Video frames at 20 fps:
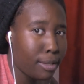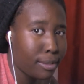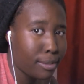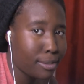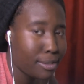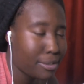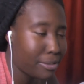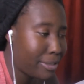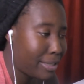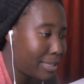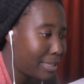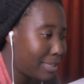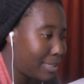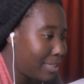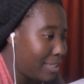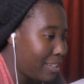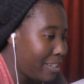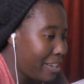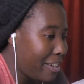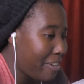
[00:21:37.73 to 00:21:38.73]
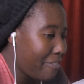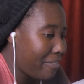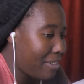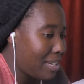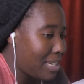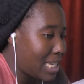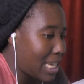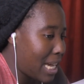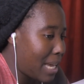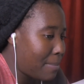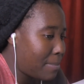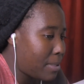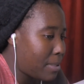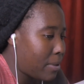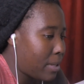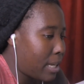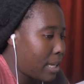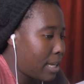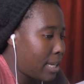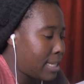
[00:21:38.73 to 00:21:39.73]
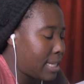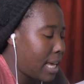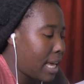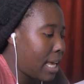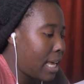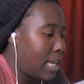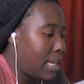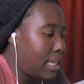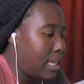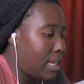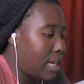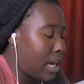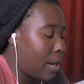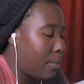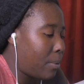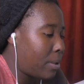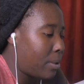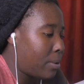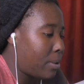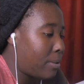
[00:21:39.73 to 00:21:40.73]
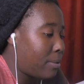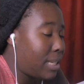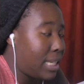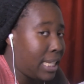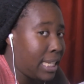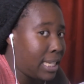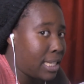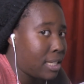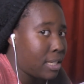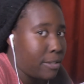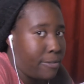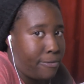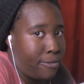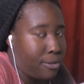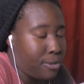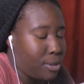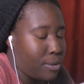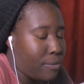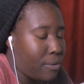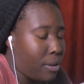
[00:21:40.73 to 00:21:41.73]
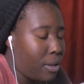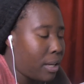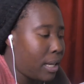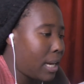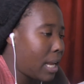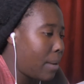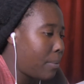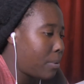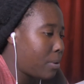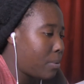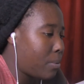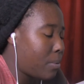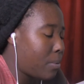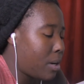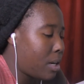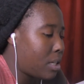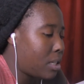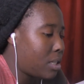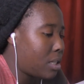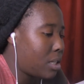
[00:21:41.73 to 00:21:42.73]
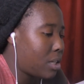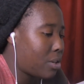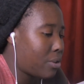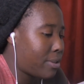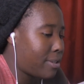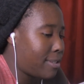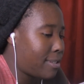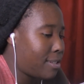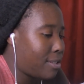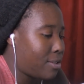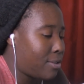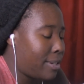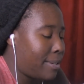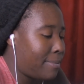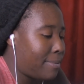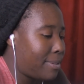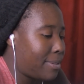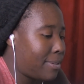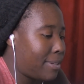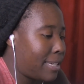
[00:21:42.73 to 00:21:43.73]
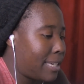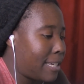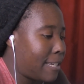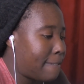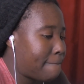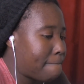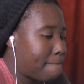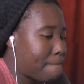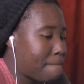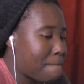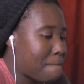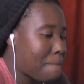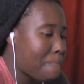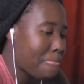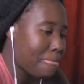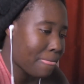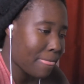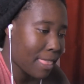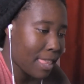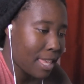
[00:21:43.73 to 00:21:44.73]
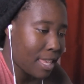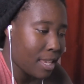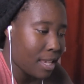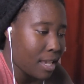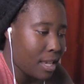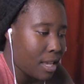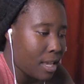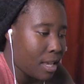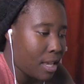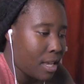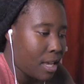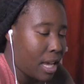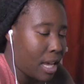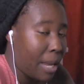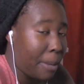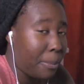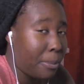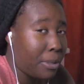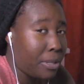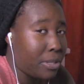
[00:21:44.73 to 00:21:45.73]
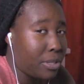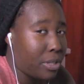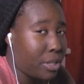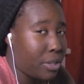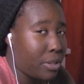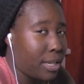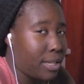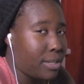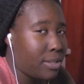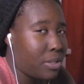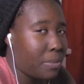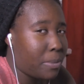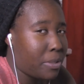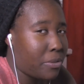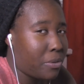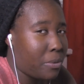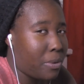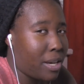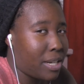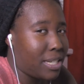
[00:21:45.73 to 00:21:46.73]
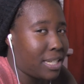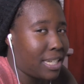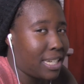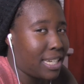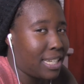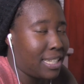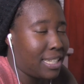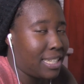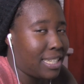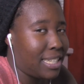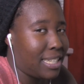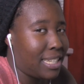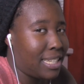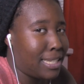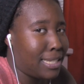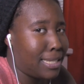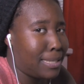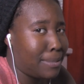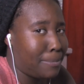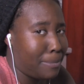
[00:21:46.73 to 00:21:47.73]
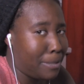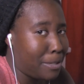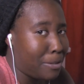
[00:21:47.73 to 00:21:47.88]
So yeah, fun times. Okay, guys, I want to eat first of all, and I want to watch Chris's stream. So yeah. I appreciate you guys so much for watching and listening. This